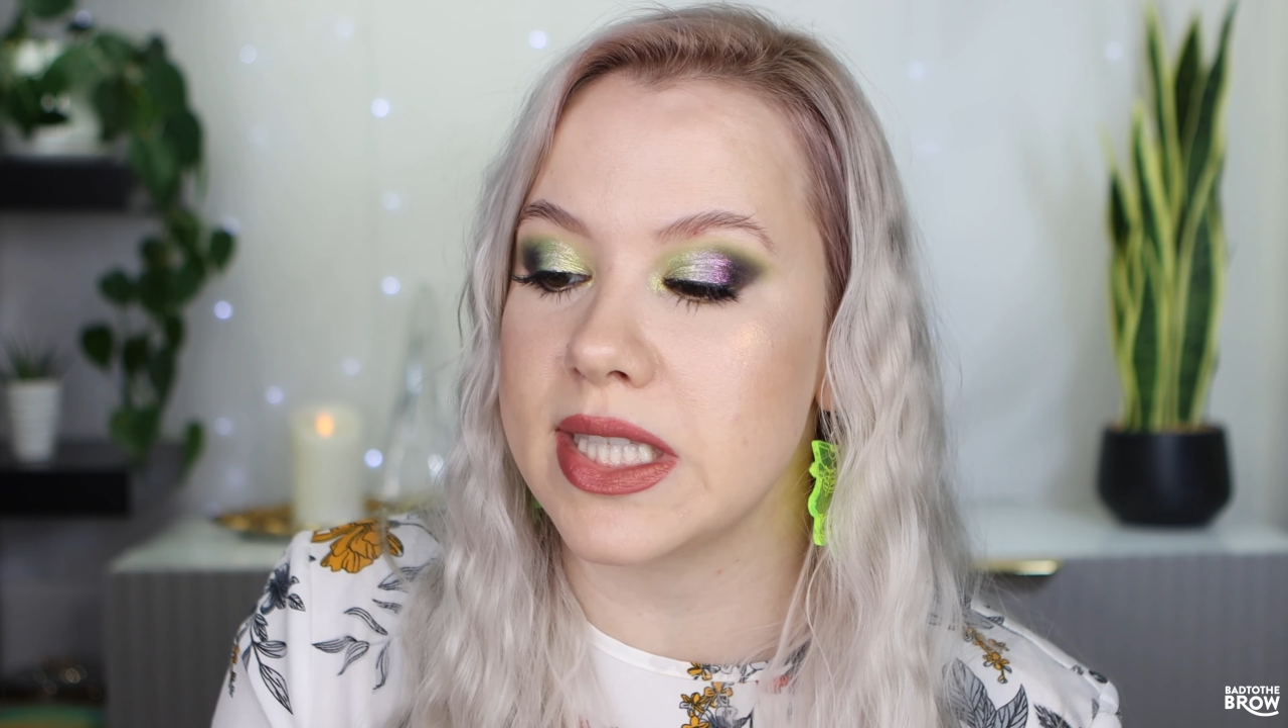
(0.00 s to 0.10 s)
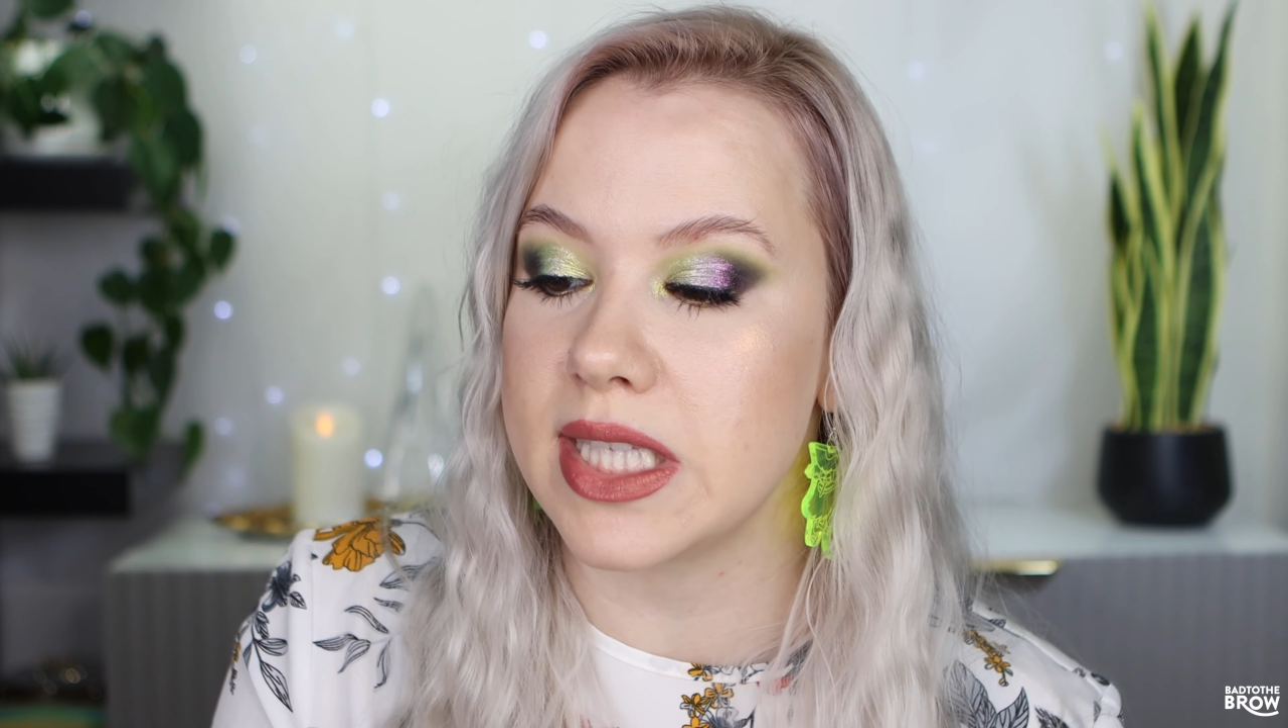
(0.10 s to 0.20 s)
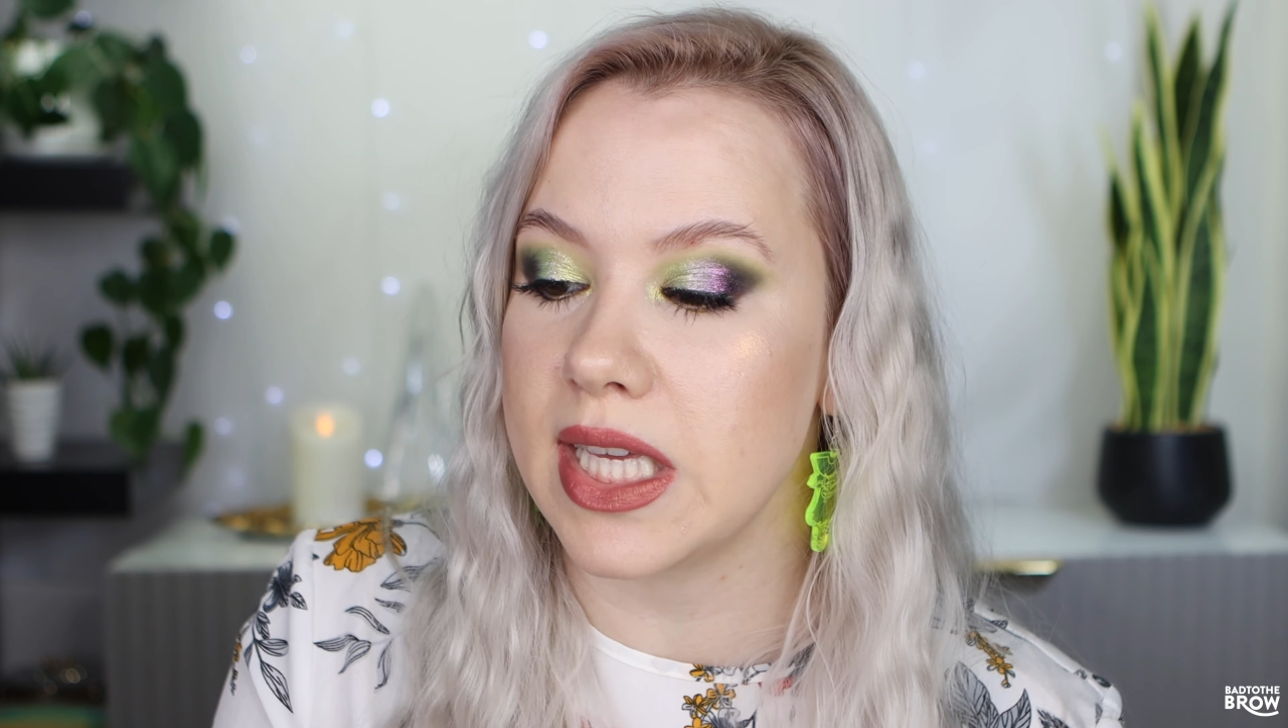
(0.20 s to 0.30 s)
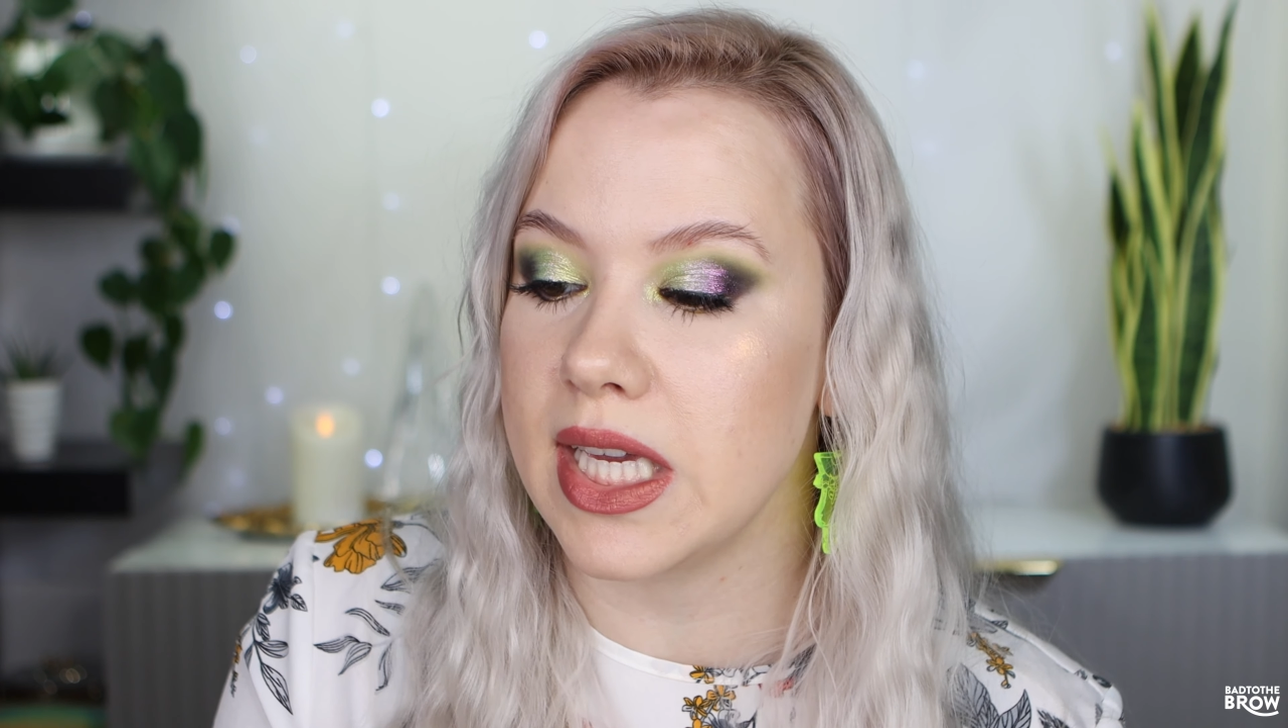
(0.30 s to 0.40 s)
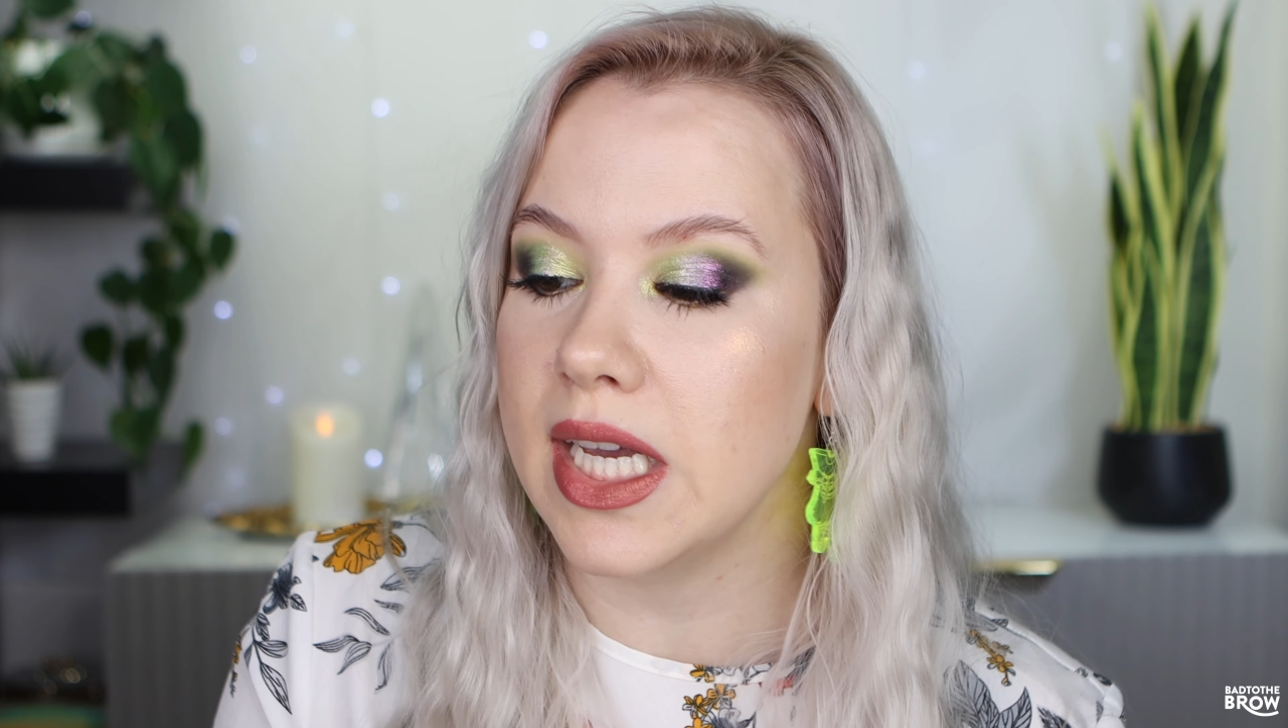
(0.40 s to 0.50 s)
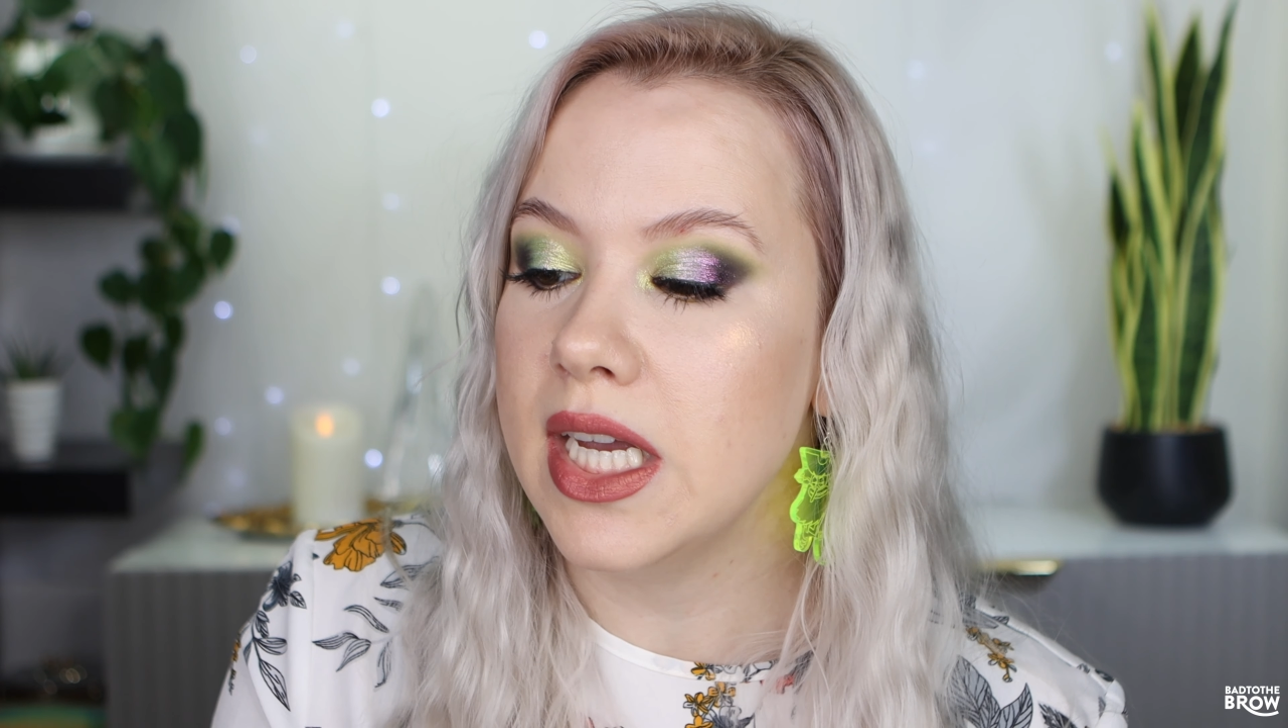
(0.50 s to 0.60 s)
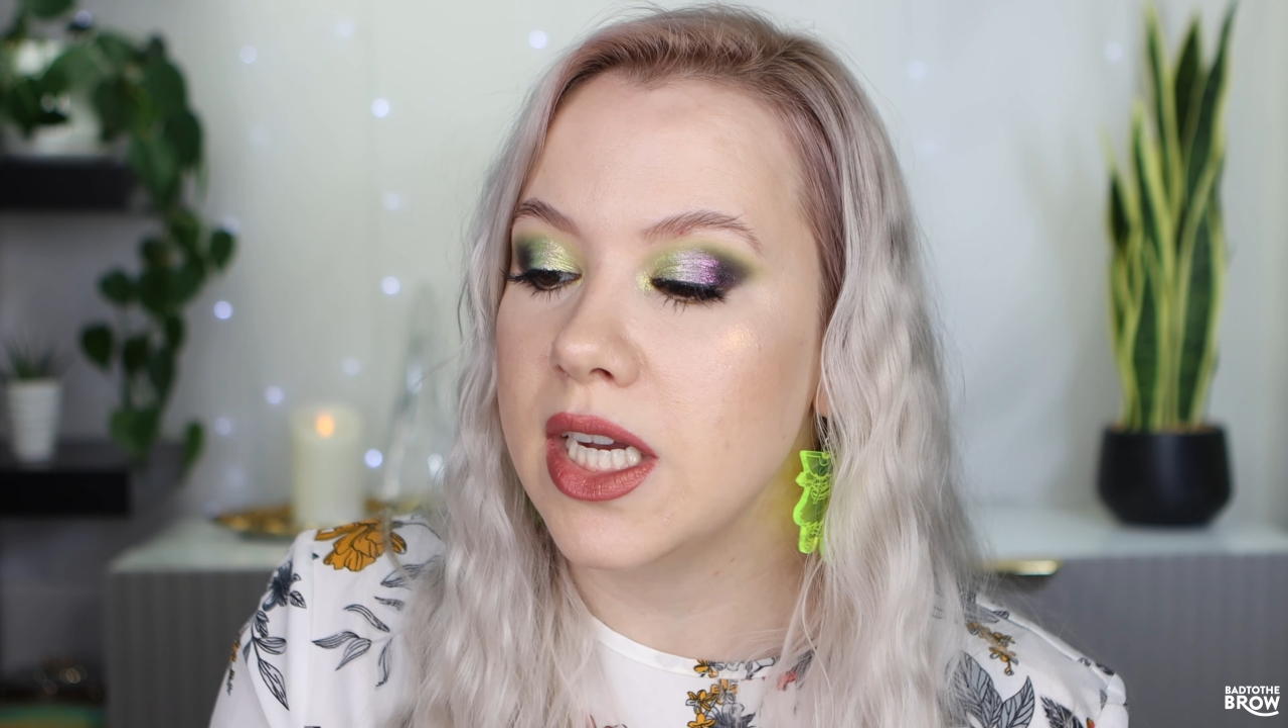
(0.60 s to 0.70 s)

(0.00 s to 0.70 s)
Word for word: see